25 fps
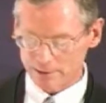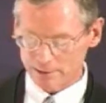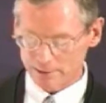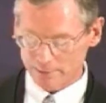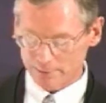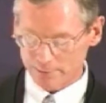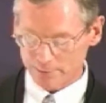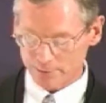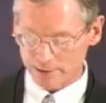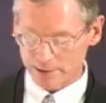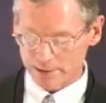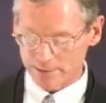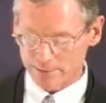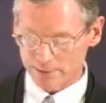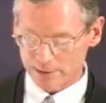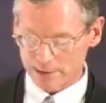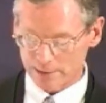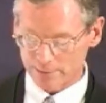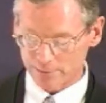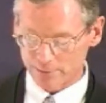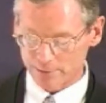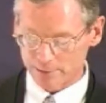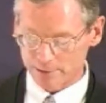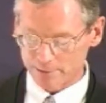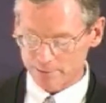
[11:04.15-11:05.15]
illustrates
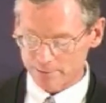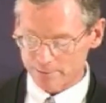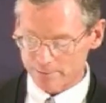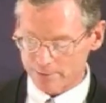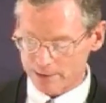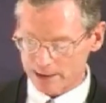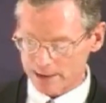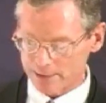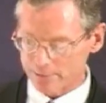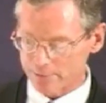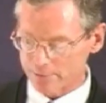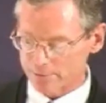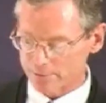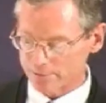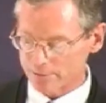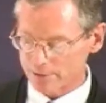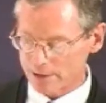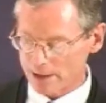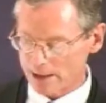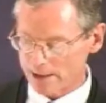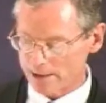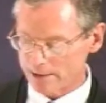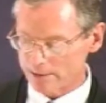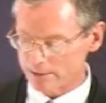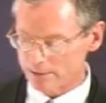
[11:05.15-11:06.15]
not so much the fascist
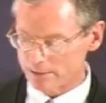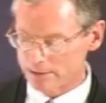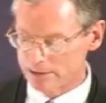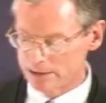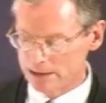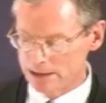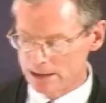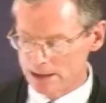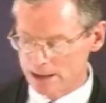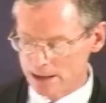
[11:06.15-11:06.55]
style,